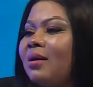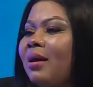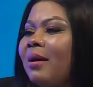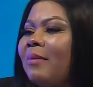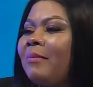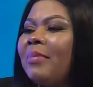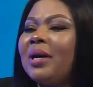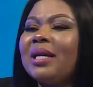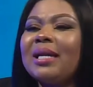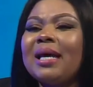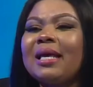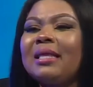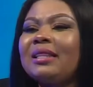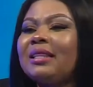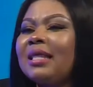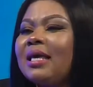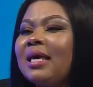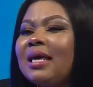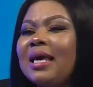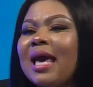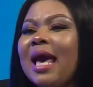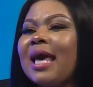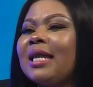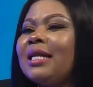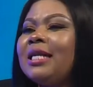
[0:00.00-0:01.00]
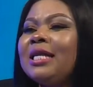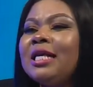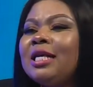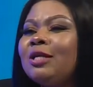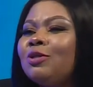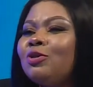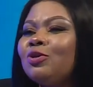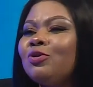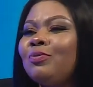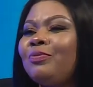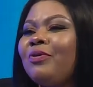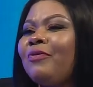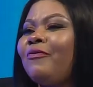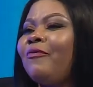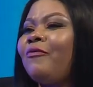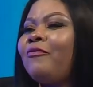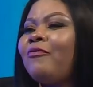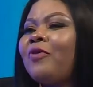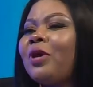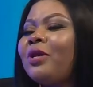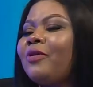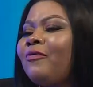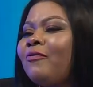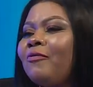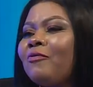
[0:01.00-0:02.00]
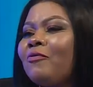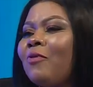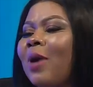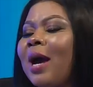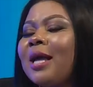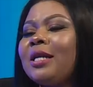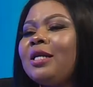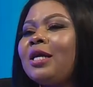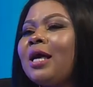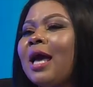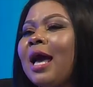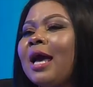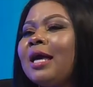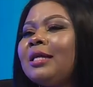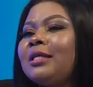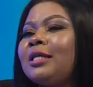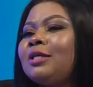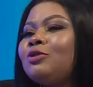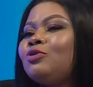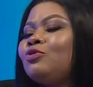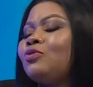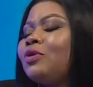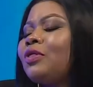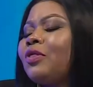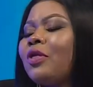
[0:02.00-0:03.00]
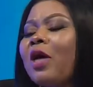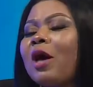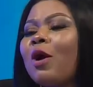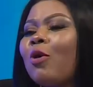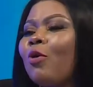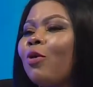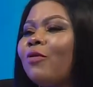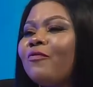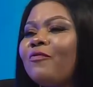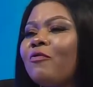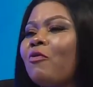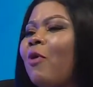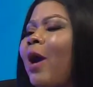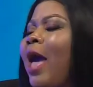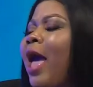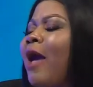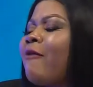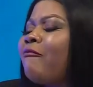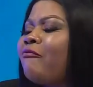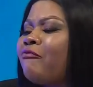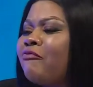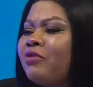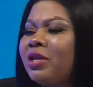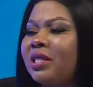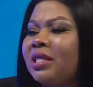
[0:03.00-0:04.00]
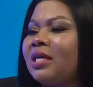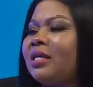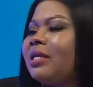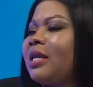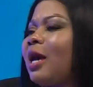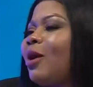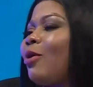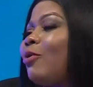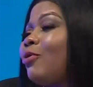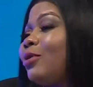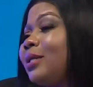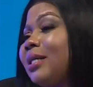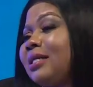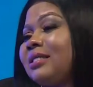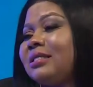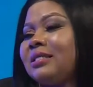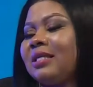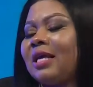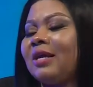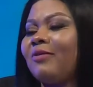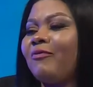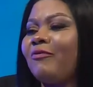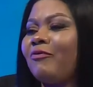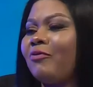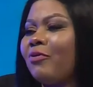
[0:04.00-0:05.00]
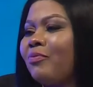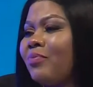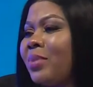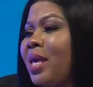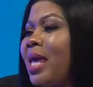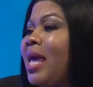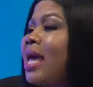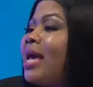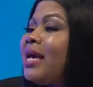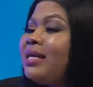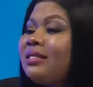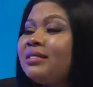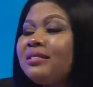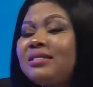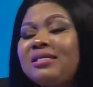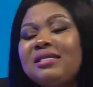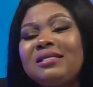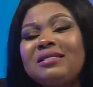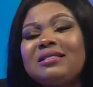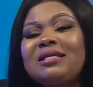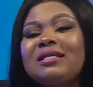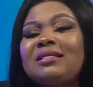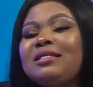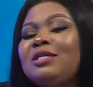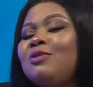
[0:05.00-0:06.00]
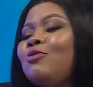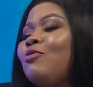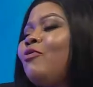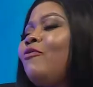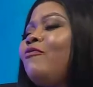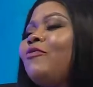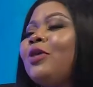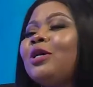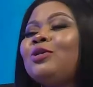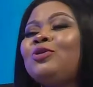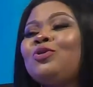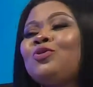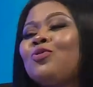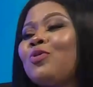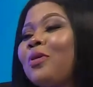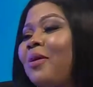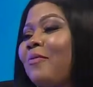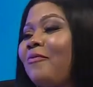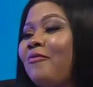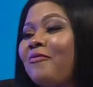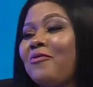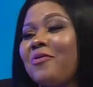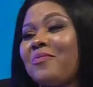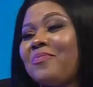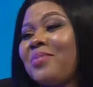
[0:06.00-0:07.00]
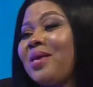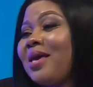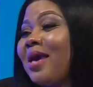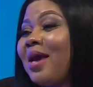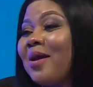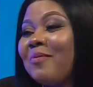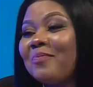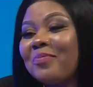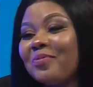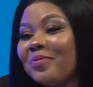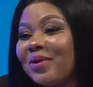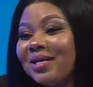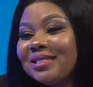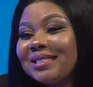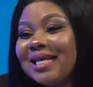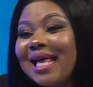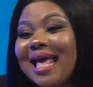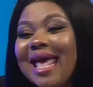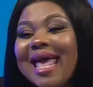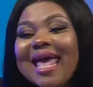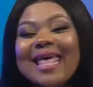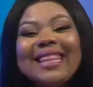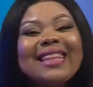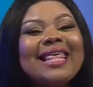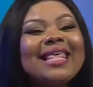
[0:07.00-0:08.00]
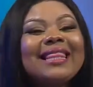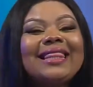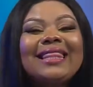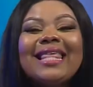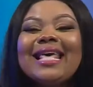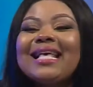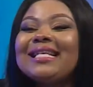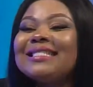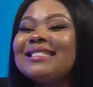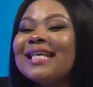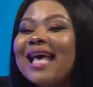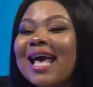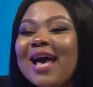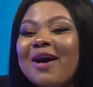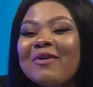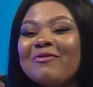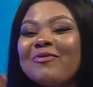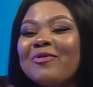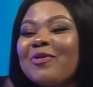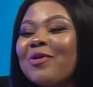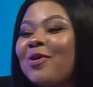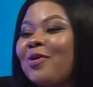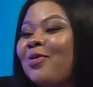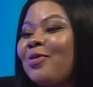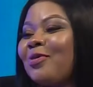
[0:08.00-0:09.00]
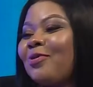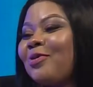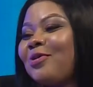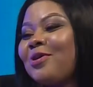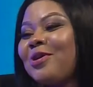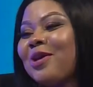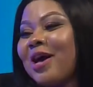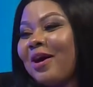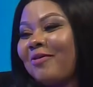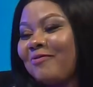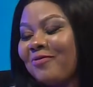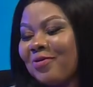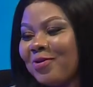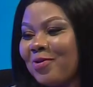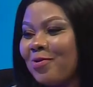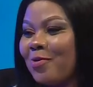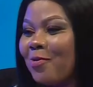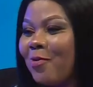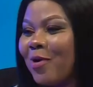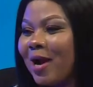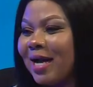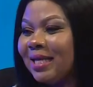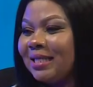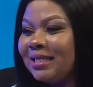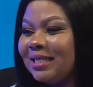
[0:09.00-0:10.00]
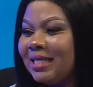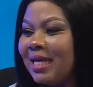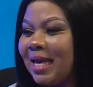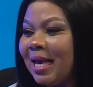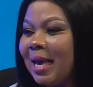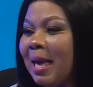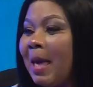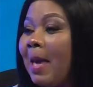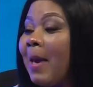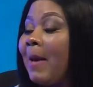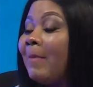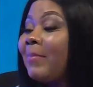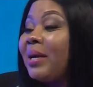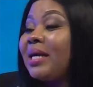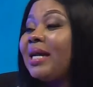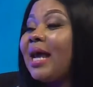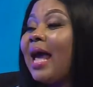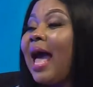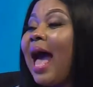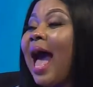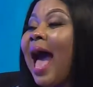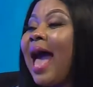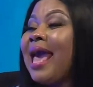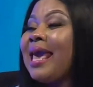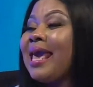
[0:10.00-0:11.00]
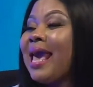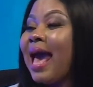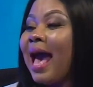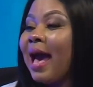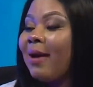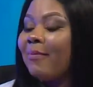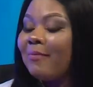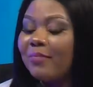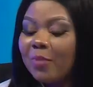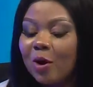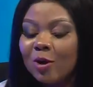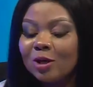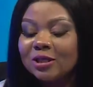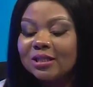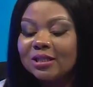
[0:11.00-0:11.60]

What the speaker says: but I think I need to be faithful. I need to thank God for everything that God has done for me. Jesus, you overdo them for me, Empress. The things I have gone through, you have no idea. But I am